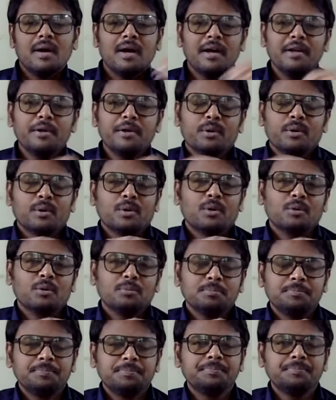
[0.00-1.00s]
Hi, everyone.
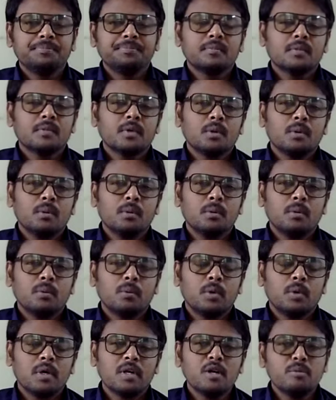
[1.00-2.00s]

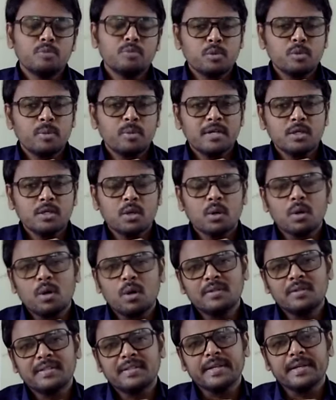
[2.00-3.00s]
Welcome to my talk
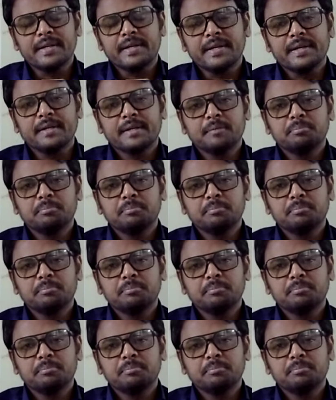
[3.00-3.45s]
on thinking.